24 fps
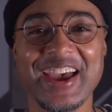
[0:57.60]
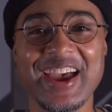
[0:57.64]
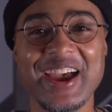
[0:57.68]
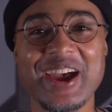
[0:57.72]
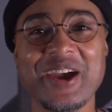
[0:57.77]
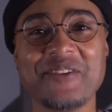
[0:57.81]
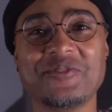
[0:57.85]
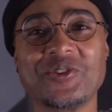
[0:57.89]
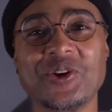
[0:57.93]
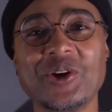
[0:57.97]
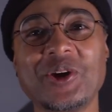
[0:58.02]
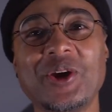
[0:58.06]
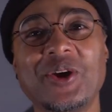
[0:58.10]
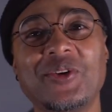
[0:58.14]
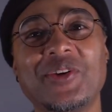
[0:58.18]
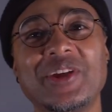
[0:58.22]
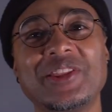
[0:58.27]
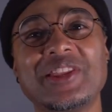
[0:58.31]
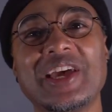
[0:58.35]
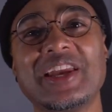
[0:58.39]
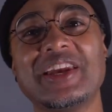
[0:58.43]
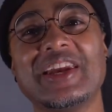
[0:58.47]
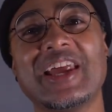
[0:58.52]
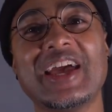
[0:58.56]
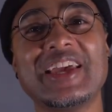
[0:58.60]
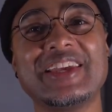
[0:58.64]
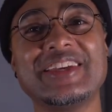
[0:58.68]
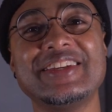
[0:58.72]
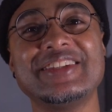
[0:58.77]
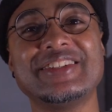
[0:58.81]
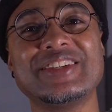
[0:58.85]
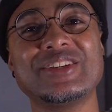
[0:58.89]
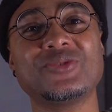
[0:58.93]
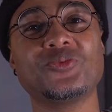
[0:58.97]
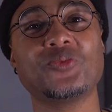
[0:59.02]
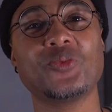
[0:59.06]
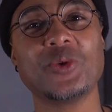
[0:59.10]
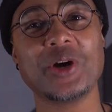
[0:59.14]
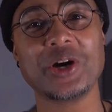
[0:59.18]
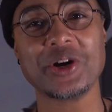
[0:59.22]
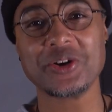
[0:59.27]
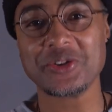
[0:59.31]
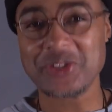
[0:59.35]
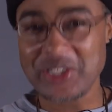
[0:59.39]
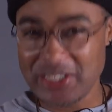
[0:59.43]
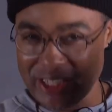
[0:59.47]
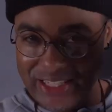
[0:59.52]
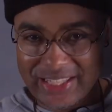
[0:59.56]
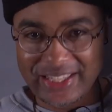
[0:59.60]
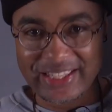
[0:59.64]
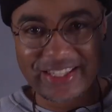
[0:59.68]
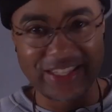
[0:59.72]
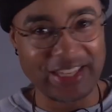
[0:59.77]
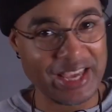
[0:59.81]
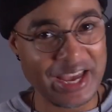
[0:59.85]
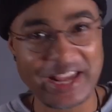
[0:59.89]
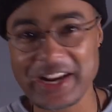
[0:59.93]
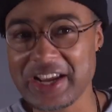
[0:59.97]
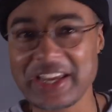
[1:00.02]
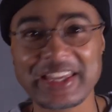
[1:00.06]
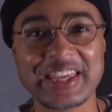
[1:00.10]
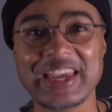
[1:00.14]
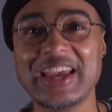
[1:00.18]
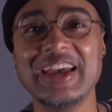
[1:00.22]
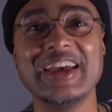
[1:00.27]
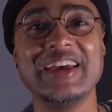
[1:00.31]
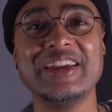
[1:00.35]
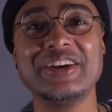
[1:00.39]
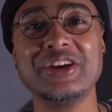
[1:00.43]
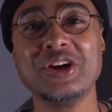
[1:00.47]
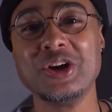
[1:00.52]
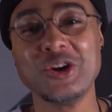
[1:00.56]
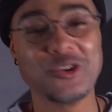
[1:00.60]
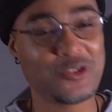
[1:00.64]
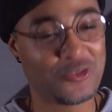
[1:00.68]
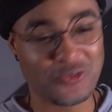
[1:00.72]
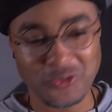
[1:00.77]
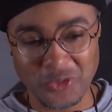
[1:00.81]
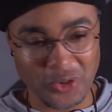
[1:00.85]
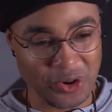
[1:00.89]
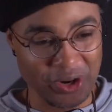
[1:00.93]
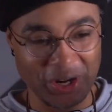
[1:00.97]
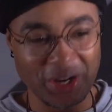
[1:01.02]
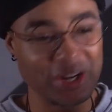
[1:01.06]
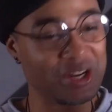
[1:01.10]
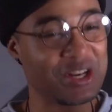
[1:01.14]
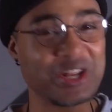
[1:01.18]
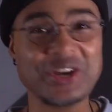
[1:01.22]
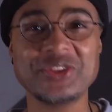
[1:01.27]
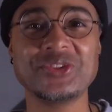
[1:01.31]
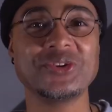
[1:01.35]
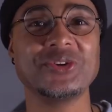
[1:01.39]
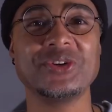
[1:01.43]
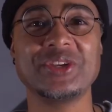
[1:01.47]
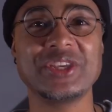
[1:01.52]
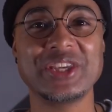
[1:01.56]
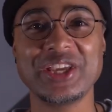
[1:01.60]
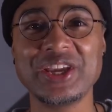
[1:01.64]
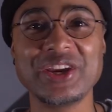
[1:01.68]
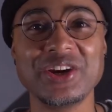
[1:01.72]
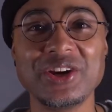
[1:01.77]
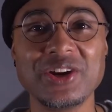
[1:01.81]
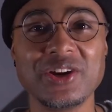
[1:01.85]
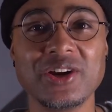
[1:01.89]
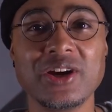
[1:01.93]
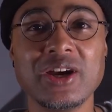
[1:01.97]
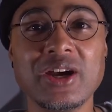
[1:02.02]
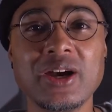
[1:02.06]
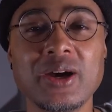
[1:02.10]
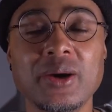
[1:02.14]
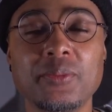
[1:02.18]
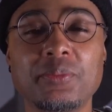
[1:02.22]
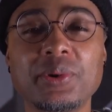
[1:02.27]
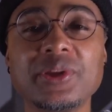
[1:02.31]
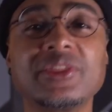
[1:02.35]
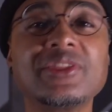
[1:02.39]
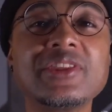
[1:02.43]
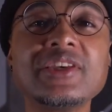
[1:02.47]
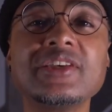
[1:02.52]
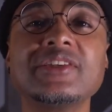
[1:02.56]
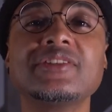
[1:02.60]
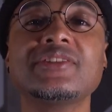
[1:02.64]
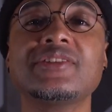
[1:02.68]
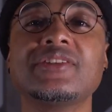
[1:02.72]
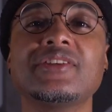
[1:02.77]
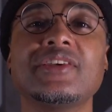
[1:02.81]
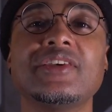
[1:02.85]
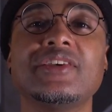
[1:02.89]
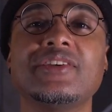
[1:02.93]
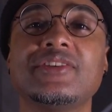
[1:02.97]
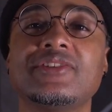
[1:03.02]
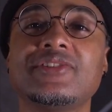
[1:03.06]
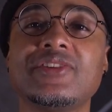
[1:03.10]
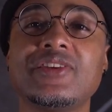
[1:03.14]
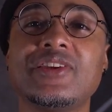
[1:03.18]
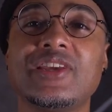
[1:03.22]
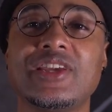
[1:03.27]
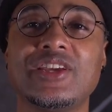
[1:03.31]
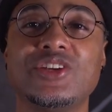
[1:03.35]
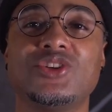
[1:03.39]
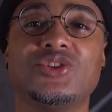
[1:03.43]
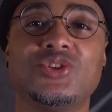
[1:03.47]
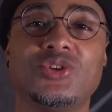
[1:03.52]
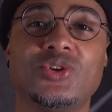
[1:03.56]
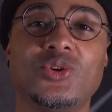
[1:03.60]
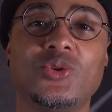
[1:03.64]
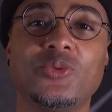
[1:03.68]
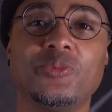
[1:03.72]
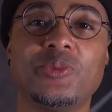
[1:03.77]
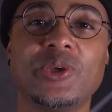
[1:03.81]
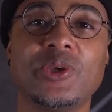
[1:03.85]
after hearing that Nike did well yet again for another year. But this is an issue